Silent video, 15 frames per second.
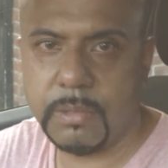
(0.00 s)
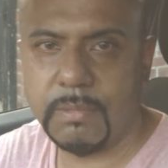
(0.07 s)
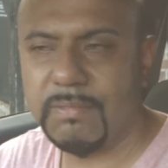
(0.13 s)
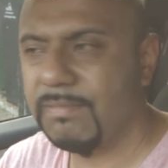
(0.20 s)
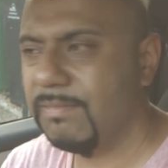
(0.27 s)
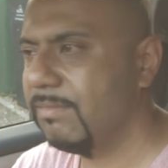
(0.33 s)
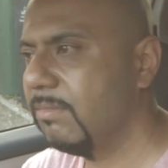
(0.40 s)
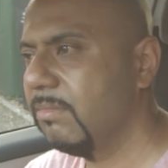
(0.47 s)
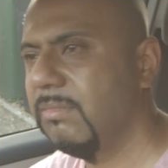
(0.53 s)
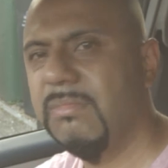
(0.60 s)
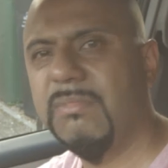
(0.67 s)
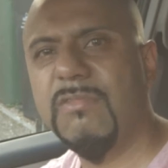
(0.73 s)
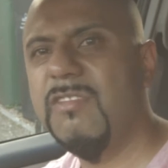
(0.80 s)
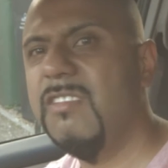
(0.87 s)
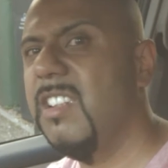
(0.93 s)
you.
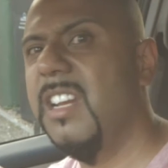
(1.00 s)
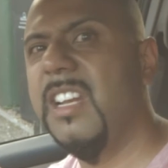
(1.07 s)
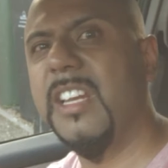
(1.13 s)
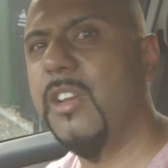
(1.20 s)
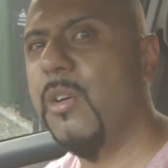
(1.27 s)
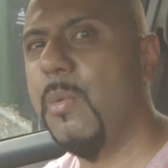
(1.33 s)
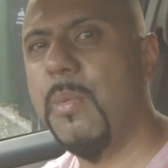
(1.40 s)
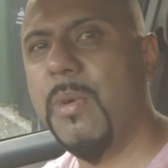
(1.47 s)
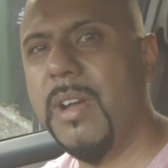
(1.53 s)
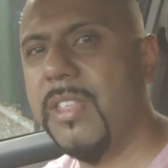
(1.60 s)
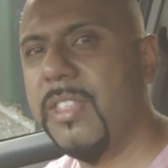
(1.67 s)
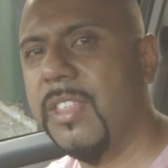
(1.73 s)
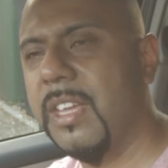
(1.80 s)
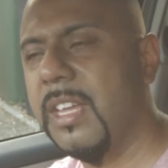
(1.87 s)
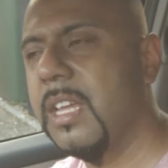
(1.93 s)
Really not
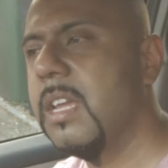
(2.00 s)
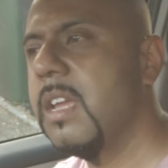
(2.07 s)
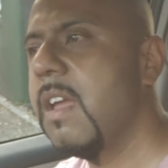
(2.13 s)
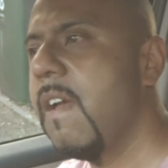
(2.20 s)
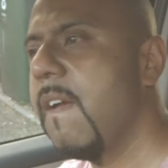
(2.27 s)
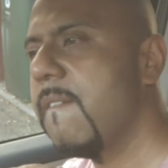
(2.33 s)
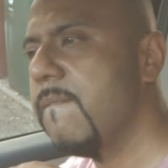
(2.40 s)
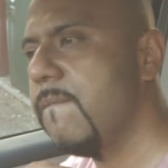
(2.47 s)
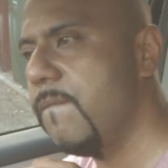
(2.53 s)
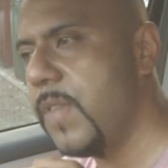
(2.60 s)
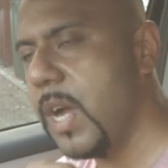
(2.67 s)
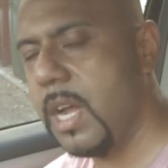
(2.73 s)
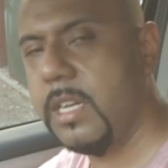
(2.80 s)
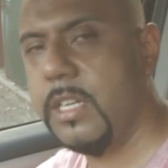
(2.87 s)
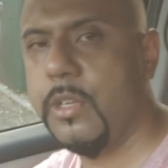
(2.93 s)
worth it.
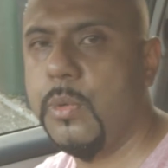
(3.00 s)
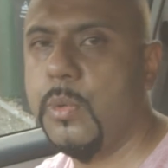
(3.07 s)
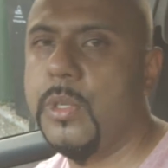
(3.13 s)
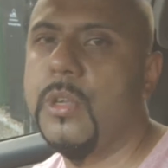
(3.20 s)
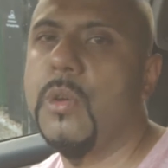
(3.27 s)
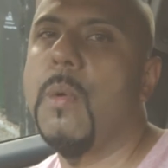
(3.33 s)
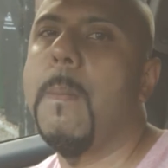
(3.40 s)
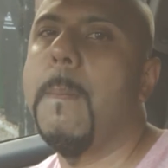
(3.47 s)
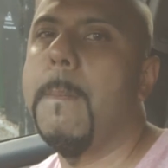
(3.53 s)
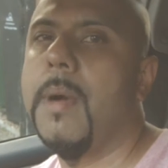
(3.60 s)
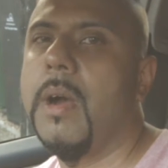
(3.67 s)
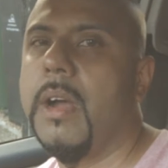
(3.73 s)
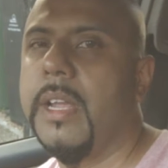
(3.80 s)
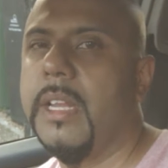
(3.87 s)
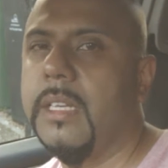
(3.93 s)
Value your
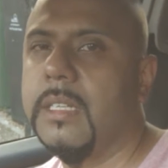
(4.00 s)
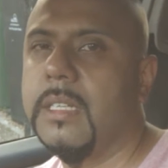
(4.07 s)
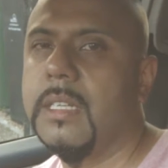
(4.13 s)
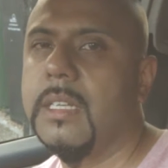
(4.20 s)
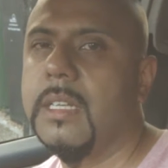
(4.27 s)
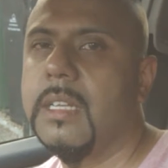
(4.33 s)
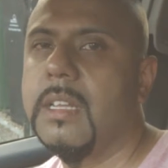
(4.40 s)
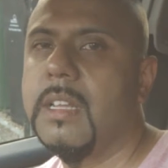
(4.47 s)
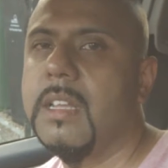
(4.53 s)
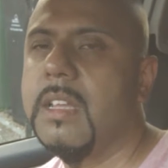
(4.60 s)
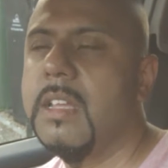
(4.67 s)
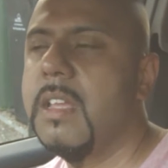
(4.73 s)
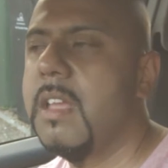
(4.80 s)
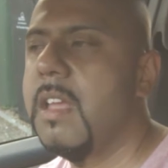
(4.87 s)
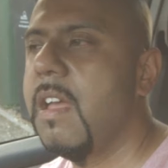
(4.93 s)
mind.
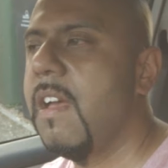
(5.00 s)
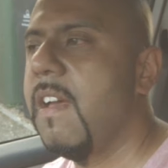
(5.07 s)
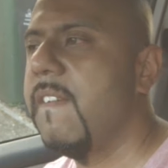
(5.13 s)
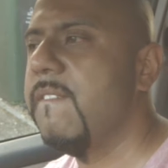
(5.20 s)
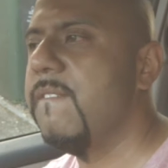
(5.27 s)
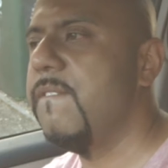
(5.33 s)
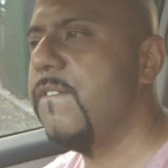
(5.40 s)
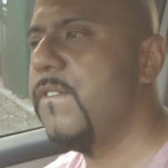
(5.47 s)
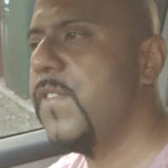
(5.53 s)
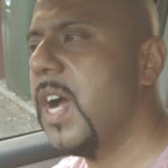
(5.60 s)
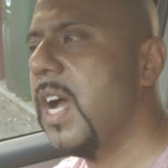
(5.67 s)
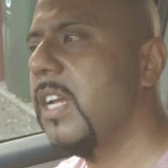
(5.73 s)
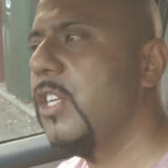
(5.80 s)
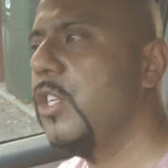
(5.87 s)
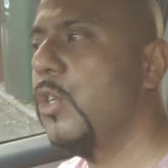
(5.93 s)

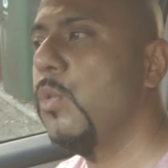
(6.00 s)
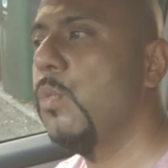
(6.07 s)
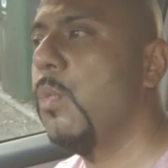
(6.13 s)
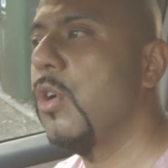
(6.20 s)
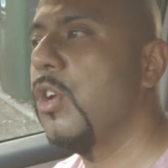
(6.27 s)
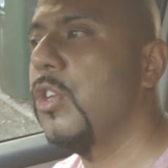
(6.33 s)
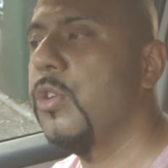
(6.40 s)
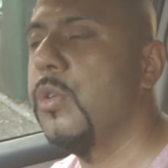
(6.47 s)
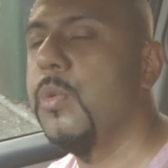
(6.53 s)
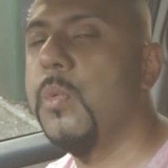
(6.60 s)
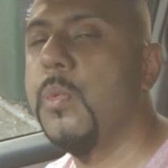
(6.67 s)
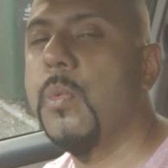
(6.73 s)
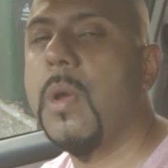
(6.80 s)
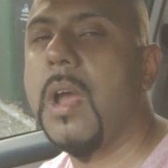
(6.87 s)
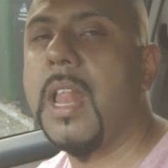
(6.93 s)
Value what you
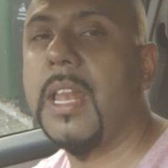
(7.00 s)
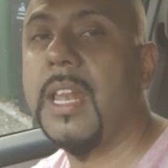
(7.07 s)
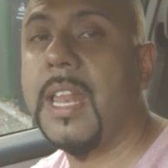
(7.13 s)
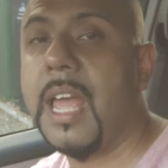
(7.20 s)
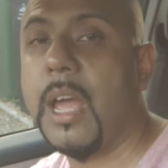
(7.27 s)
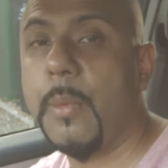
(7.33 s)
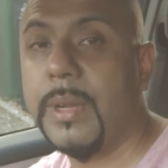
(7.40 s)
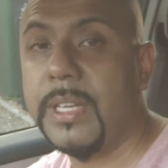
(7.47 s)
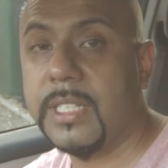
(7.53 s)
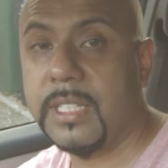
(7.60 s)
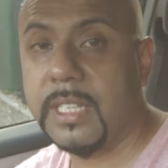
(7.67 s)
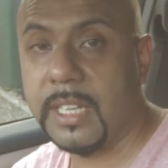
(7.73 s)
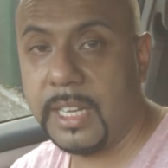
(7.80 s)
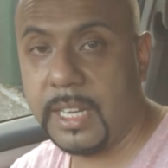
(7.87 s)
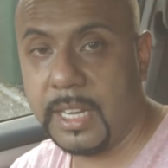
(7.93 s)
allow it
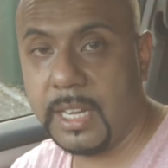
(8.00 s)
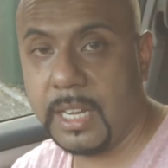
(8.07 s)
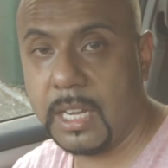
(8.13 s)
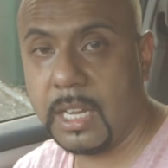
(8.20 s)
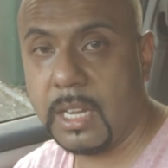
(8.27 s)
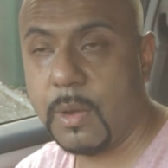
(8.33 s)
to hear,